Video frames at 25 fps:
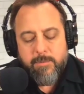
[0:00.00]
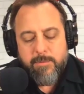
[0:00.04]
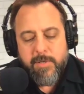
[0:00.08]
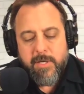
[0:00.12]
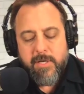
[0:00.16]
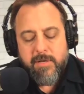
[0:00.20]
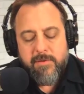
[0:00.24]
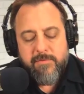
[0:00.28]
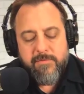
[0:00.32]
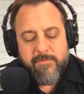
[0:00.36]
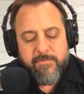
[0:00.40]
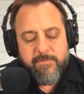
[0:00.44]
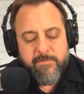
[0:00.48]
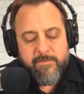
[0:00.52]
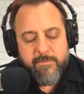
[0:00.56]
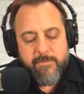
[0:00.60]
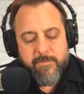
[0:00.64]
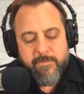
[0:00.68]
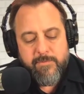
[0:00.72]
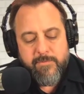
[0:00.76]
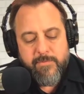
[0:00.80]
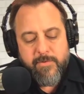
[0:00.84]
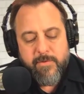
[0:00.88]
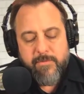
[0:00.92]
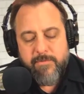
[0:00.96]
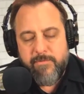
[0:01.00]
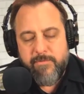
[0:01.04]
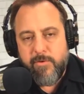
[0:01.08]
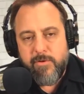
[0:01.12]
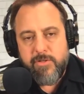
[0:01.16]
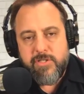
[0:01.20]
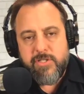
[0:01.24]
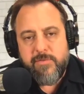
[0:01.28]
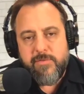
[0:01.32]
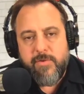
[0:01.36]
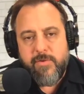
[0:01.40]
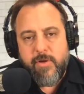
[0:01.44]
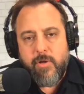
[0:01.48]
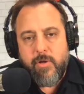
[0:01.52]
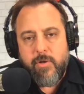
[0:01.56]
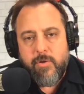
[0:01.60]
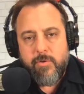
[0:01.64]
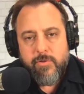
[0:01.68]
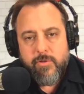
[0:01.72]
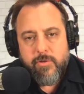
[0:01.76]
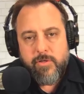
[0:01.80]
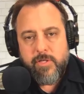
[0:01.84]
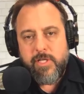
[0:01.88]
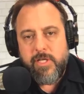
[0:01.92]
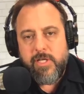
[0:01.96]
But first of
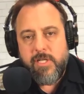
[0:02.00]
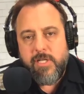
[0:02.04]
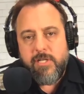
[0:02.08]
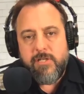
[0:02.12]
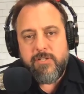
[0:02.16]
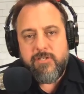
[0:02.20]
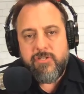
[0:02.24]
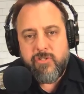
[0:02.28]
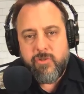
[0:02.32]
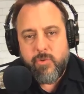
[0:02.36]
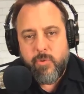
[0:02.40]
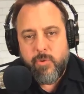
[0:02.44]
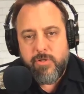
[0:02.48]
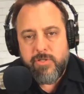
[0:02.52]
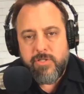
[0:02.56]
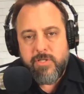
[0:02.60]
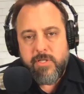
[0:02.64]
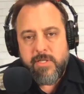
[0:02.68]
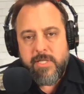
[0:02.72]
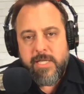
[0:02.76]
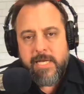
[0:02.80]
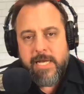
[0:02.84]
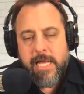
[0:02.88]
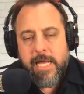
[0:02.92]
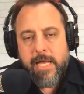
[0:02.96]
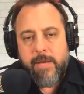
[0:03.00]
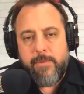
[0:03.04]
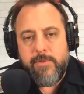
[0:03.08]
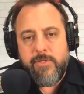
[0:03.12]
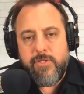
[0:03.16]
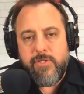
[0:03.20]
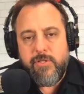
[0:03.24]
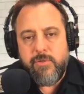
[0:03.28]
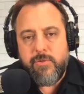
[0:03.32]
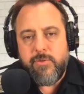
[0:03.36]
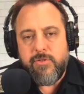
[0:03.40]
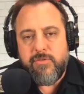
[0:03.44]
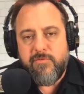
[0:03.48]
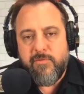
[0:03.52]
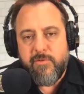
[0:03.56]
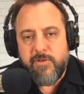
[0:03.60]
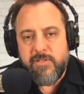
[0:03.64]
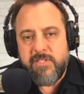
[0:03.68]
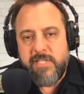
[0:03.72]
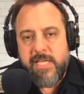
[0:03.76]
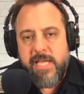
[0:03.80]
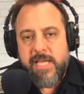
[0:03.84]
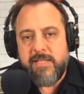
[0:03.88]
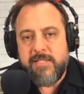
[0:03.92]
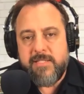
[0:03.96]
all, you're going to need a source that I would use for
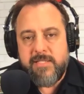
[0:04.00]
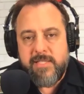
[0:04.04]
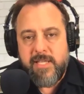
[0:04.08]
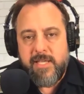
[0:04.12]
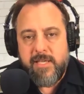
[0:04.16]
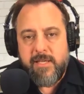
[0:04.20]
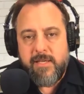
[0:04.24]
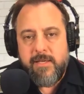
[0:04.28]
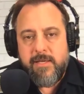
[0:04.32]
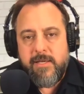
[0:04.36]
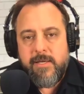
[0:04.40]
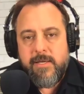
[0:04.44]
testing.